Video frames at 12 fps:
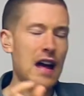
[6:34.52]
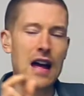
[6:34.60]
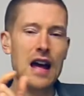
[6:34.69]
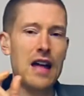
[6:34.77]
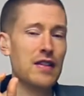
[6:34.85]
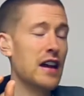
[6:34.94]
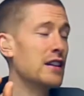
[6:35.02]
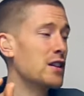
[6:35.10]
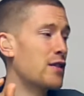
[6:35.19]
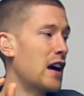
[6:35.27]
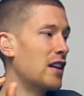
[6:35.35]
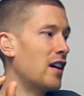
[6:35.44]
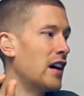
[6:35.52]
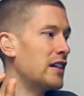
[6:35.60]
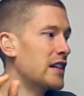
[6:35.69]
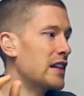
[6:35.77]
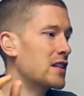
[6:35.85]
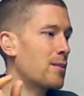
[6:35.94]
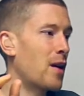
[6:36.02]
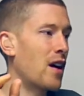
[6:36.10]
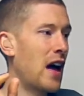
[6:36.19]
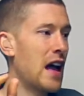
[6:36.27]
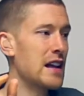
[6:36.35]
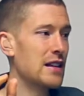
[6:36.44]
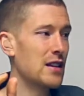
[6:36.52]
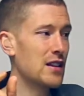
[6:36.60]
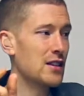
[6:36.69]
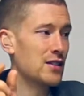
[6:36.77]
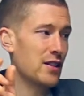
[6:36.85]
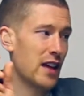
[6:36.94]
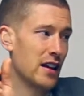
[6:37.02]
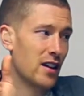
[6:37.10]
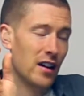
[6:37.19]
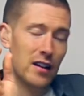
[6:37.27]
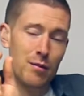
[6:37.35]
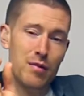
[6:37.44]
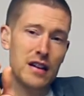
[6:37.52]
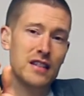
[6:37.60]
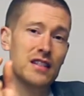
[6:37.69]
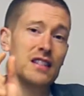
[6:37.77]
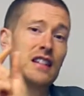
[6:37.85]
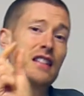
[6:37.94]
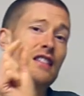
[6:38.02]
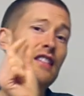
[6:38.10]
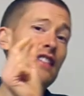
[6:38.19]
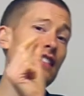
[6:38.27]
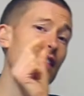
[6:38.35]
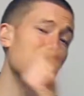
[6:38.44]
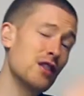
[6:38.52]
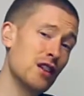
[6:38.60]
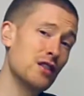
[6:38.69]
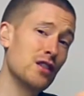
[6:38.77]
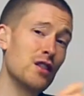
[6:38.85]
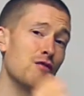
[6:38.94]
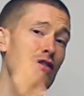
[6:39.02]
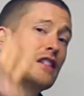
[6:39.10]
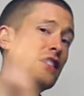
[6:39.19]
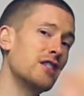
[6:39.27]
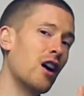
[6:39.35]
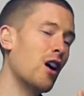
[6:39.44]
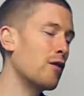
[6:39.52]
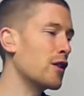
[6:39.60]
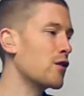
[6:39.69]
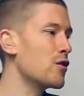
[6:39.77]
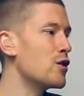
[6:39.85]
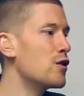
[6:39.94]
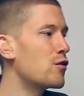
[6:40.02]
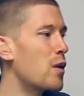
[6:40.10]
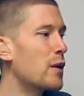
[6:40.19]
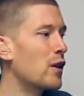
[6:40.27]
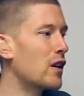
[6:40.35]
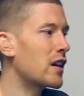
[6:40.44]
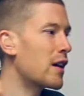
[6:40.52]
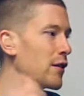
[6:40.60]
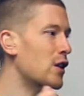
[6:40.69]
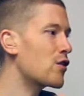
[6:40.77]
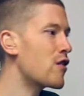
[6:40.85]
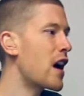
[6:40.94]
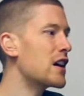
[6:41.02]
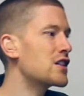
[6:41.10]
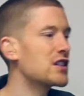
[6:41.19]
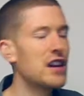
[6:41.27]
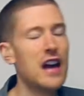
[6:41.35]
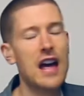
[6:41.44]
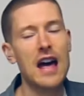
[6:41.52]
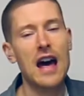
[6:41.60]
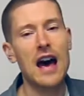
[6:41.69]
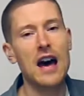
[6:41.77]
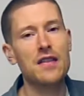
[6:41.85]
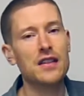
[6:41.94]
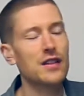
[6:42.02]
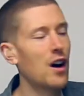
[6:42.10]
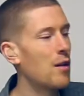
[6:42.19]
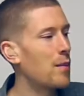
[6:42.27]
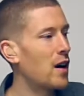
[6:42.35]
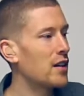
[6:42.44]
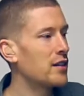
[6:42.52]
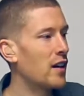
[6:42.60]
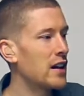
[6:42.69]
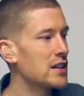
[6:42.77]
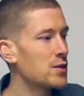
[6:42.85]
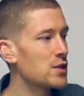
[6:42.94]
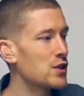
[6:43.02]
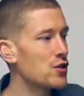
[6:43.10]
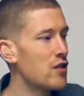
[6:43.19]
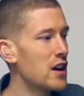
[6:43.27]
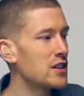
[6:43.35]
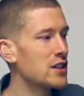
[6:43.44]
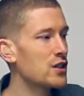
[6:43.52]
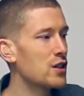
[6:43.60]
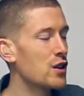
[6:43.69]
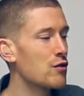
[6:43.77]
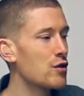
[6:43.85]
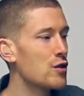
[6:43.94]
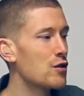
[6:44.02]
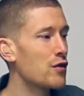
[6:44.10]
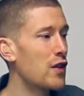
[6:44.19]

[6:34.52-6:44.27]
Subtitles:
at the end of that line, at the end of bar 8. So that kind of brings us into the restart of the groove, where we've got another crash at the start of bar 9. So we just crash into the groove,